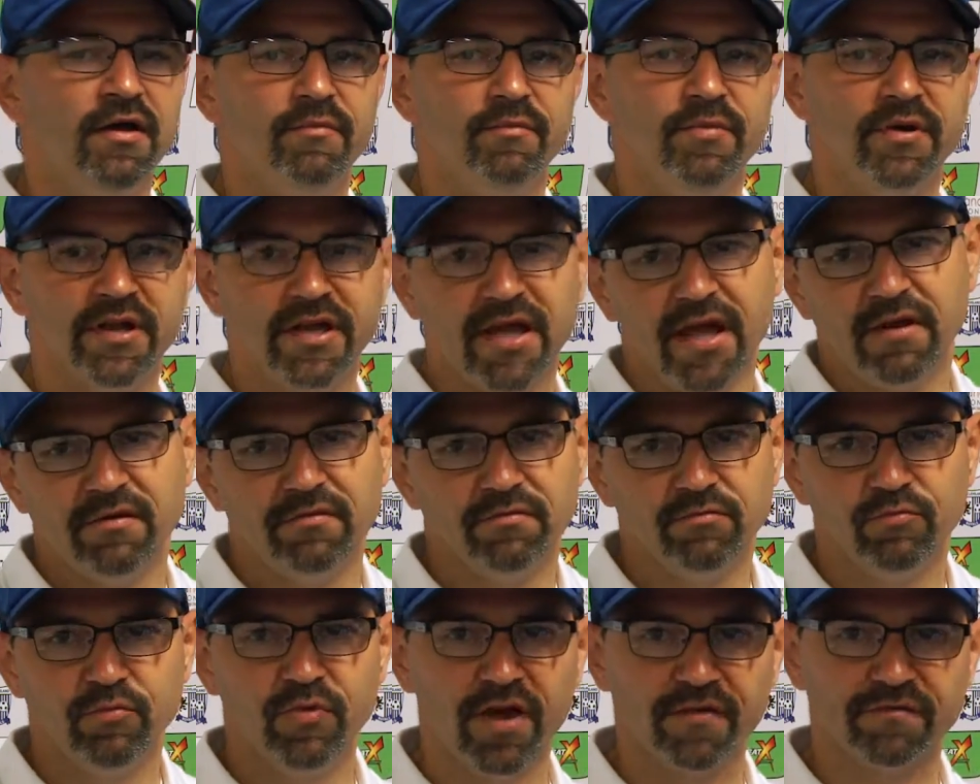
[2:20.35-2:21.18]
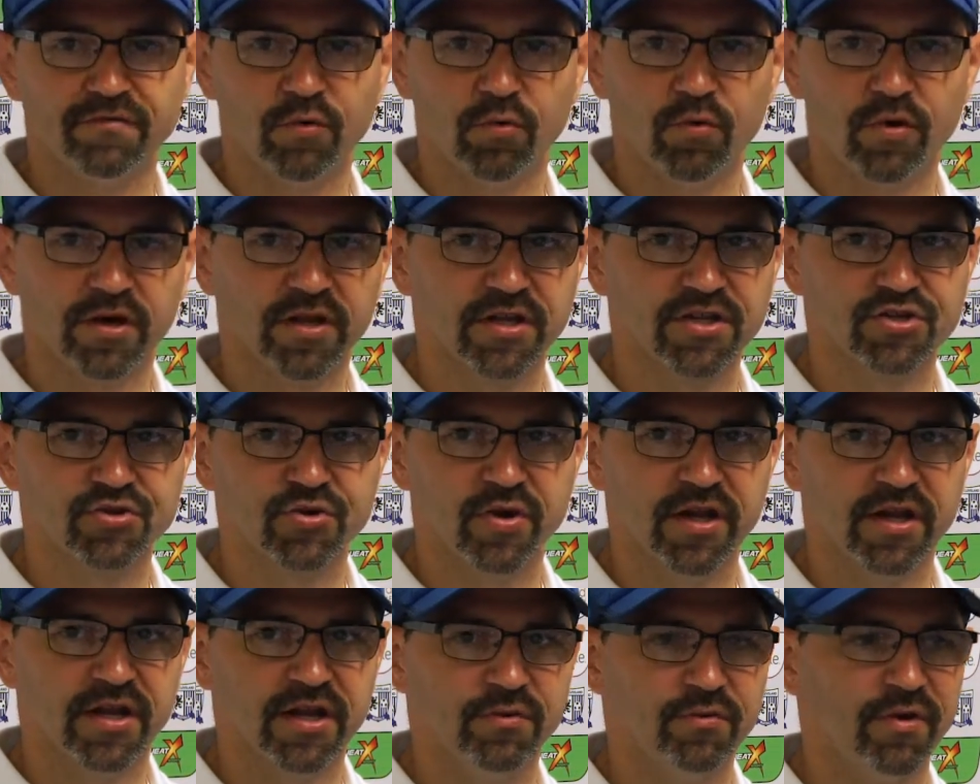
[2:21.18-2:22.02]
But again, we have to work in
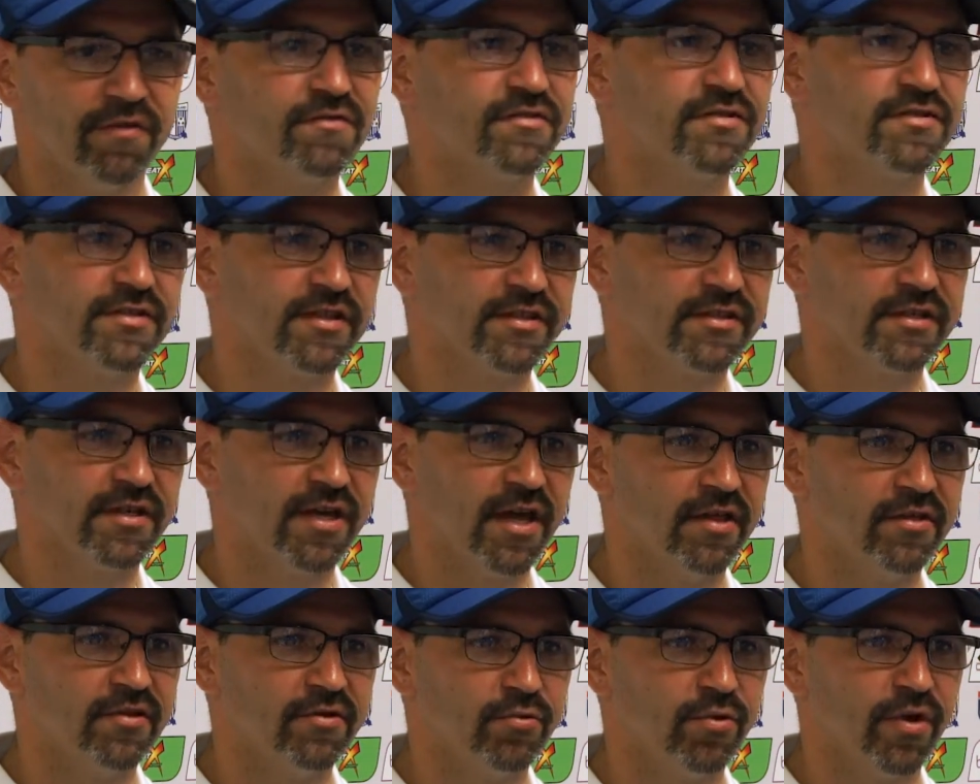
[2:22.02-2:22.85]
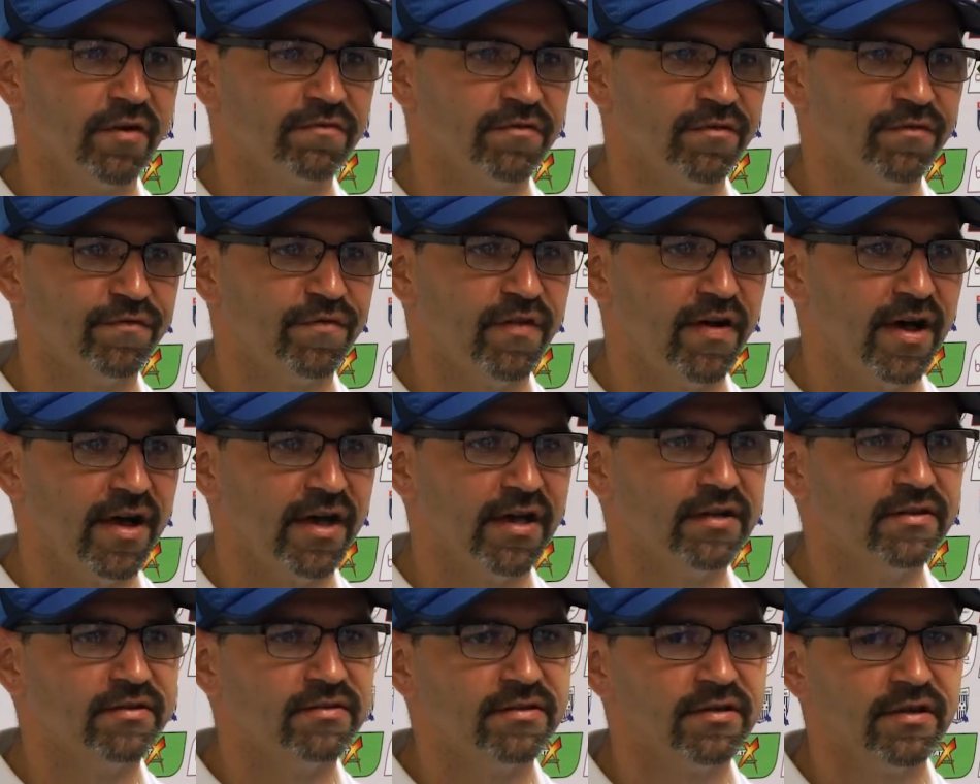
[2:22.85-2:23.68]
training, we have to stick together, we have to
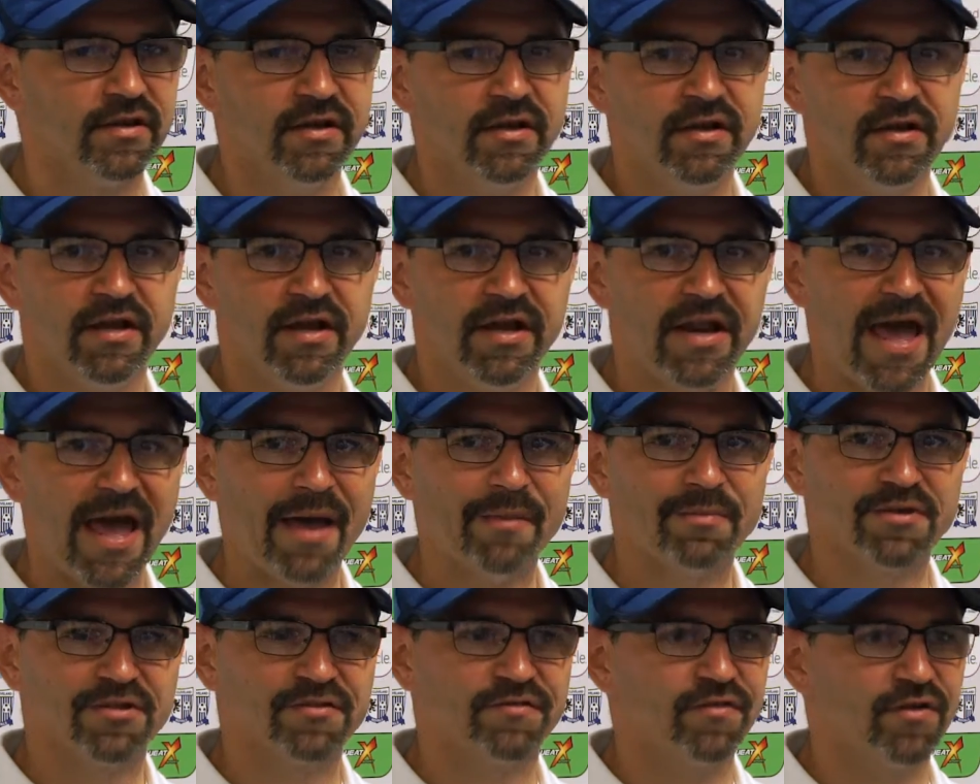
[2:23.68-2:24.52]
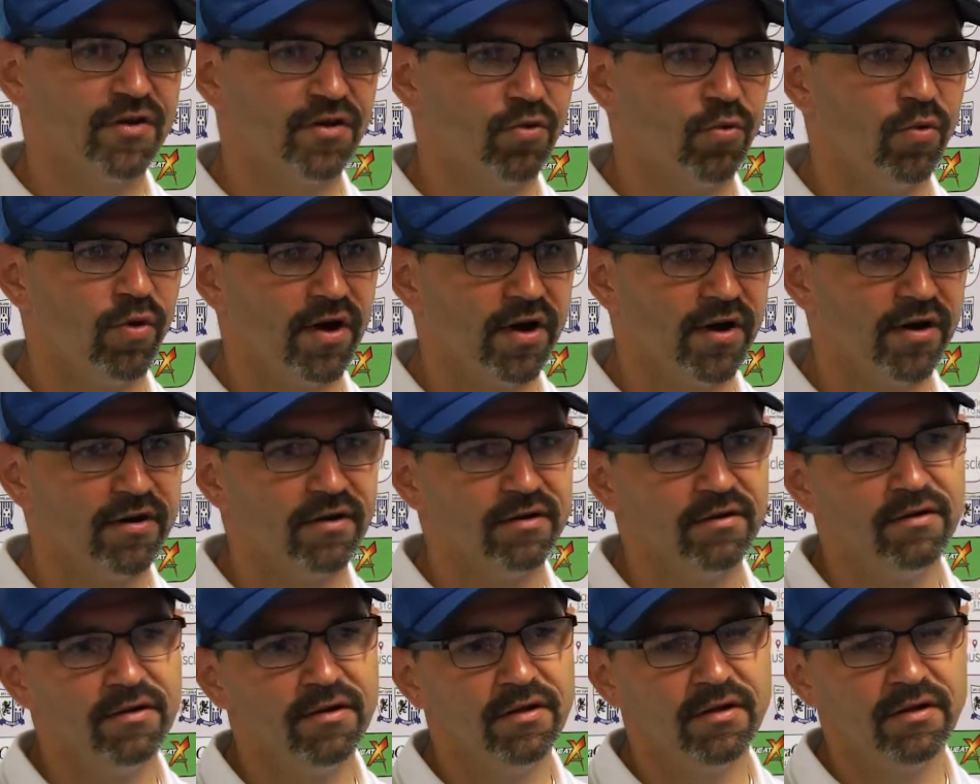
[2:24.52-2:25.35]
find an atmosphere
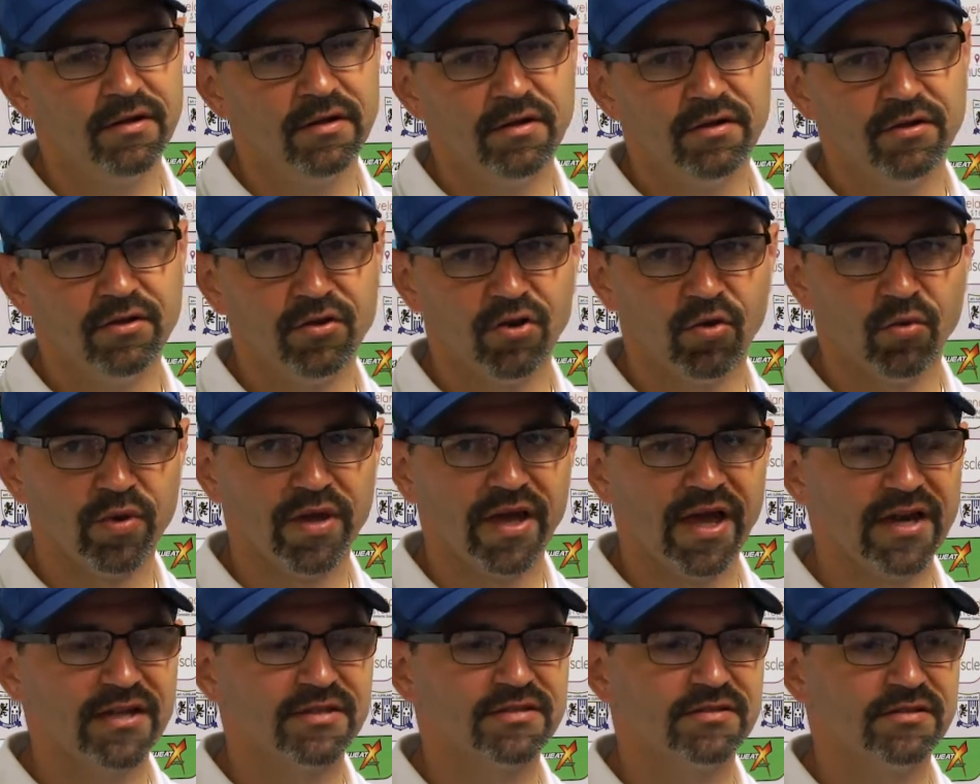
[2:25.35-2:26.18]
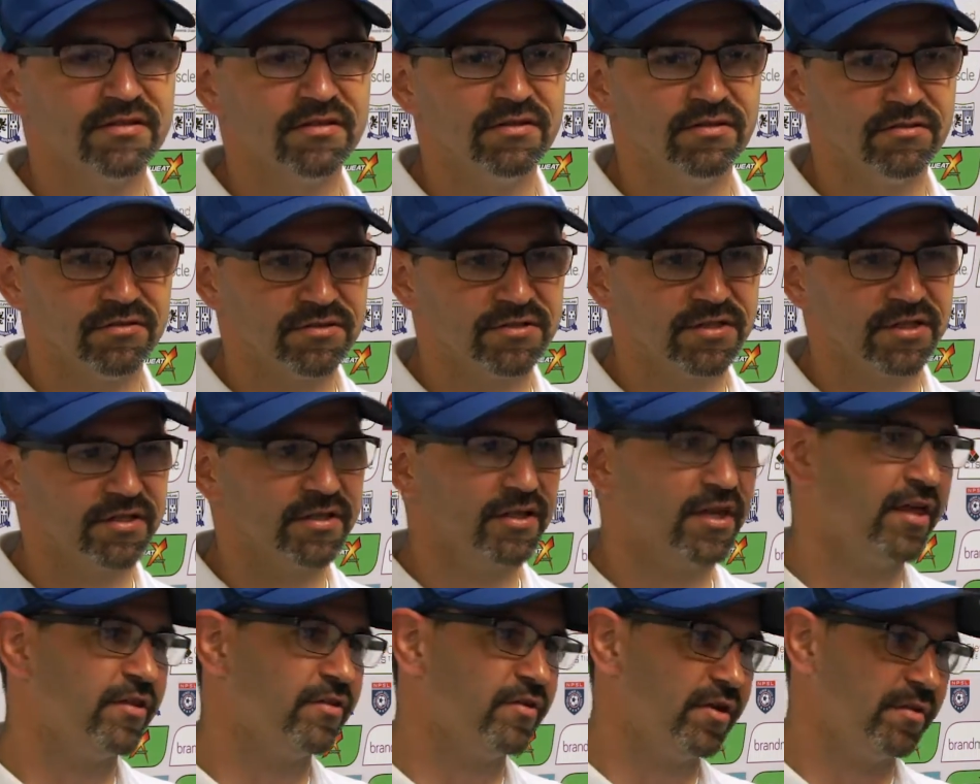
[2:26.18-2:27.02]
where, we got to, stick
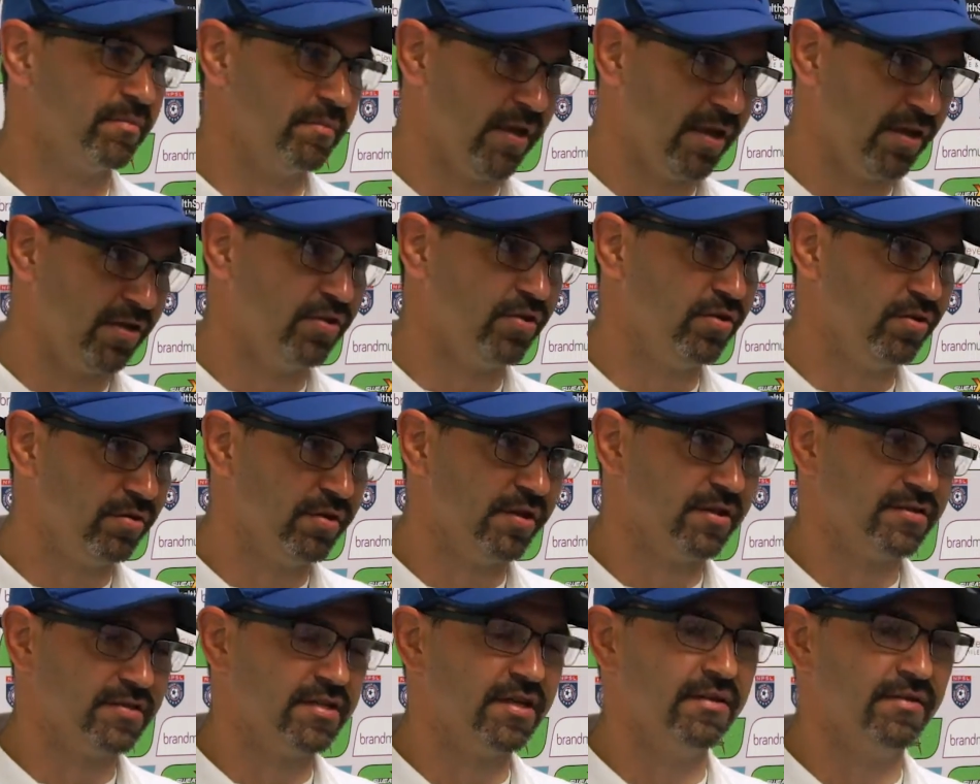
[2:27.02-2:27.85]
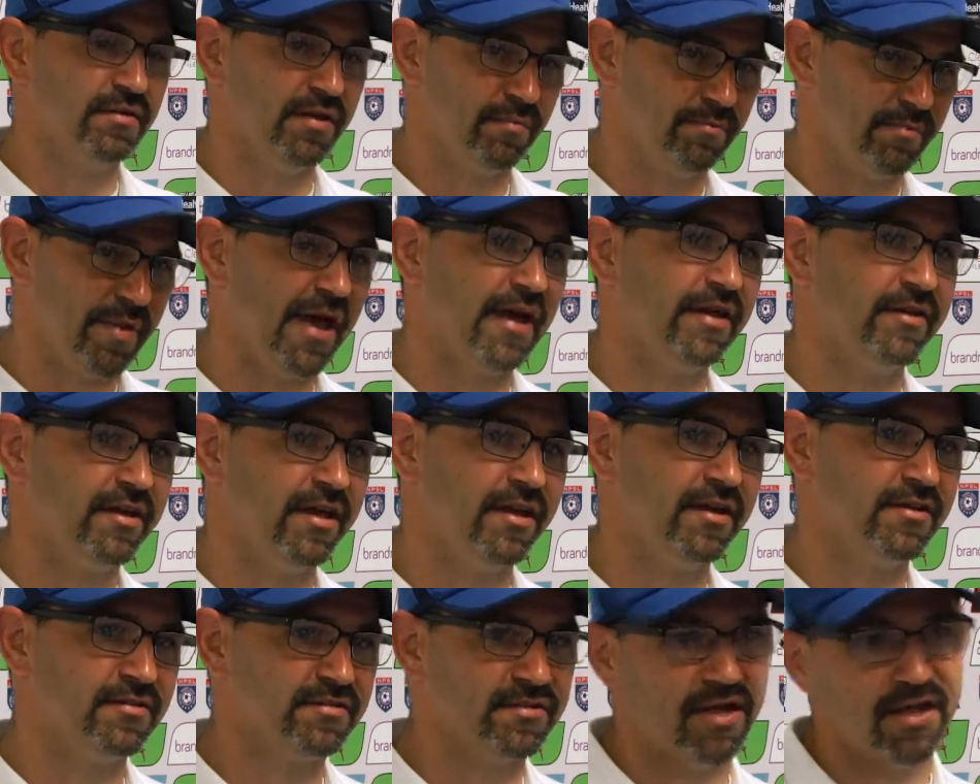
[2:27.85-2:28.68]
together in, like I said, in bad
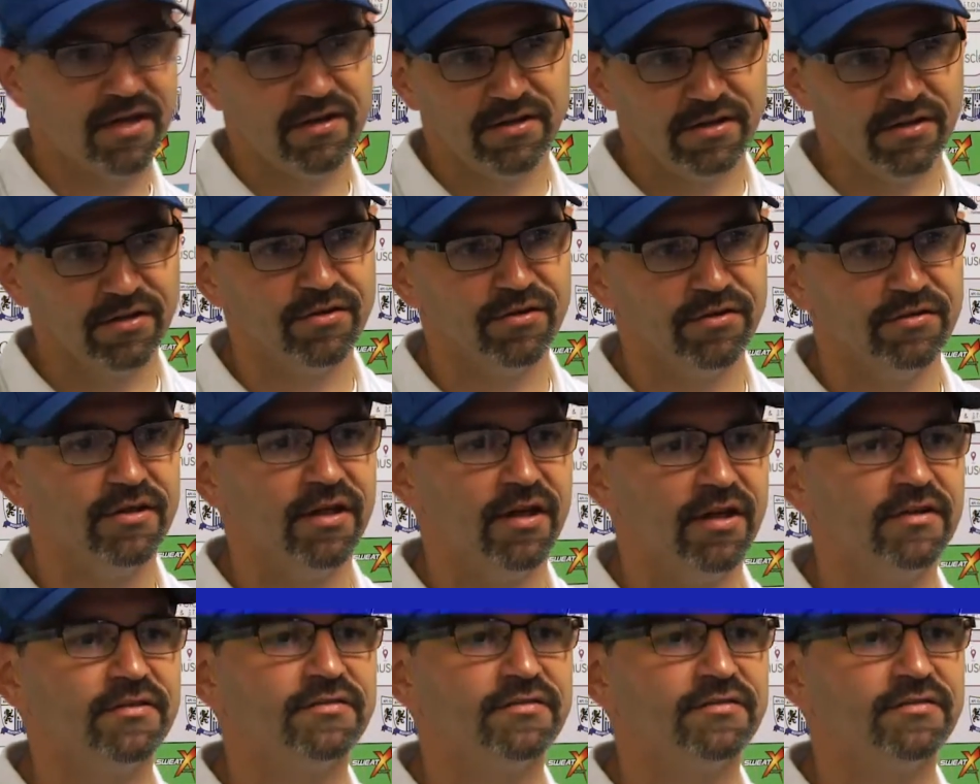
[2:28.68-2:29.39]
days and in good days.